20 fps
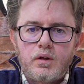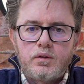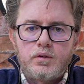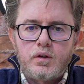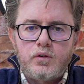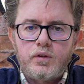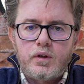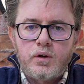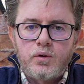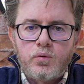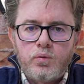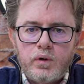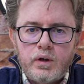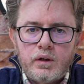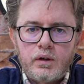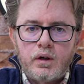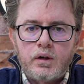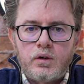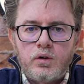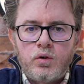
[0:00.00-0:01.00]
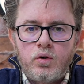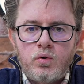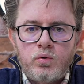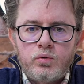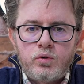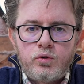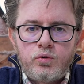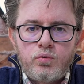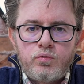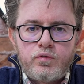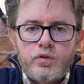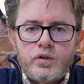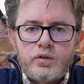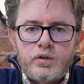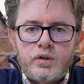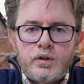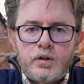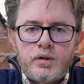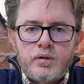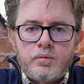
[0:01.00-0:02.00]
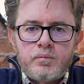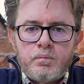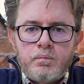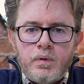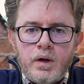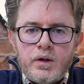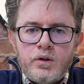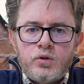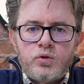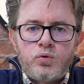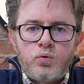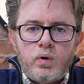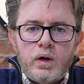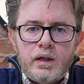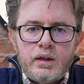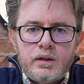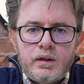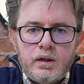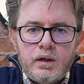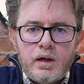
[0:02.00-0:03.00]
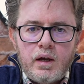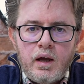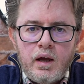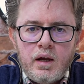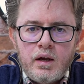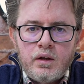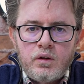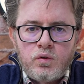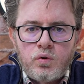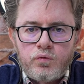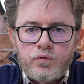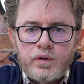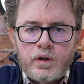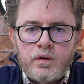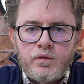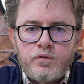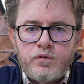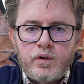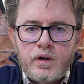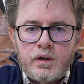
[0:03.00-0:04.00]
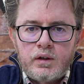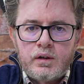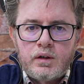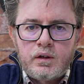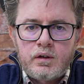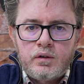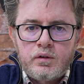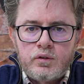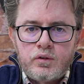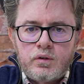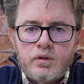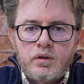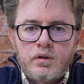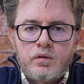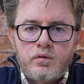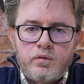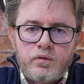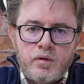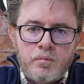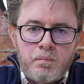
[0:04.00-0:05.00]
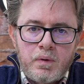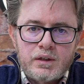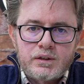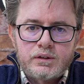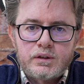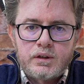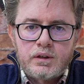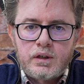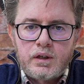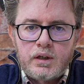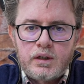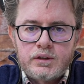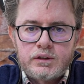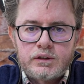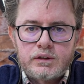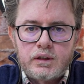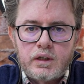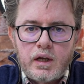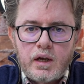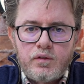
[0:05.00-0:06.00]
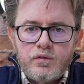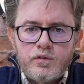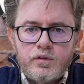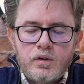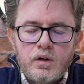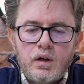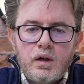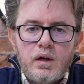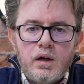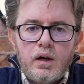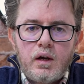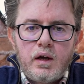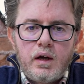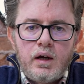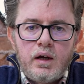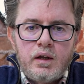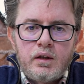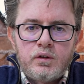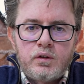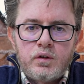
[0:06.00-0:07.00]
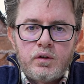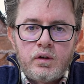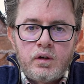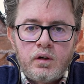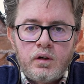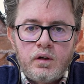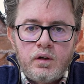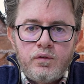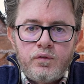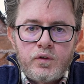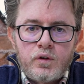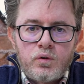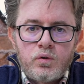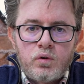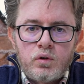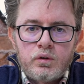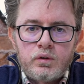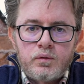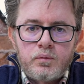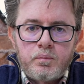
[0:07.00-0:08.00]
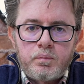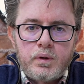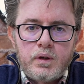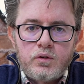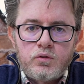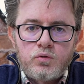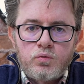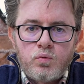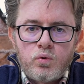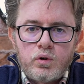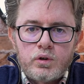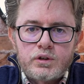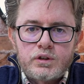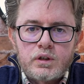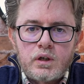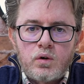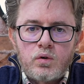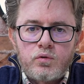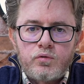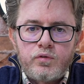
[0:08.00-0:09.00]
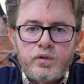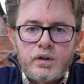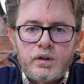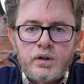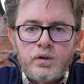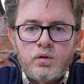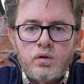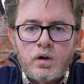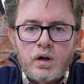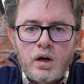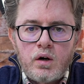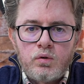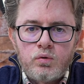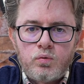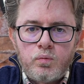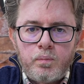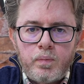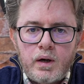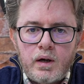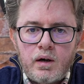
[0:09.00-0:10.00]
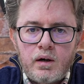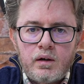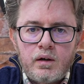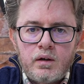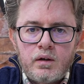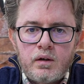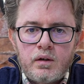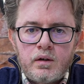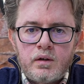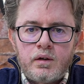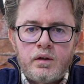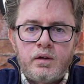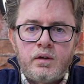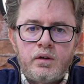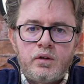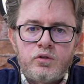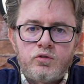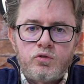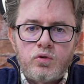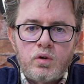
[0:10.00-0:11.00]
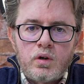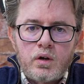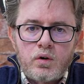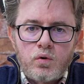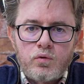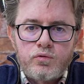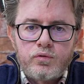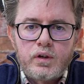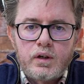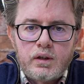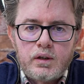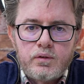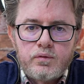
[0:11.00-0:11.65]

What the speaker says: Just a quick note to visit menu 28 of the inverters, the master and slave. And if you want, please watch our video how to parallel solar off-grid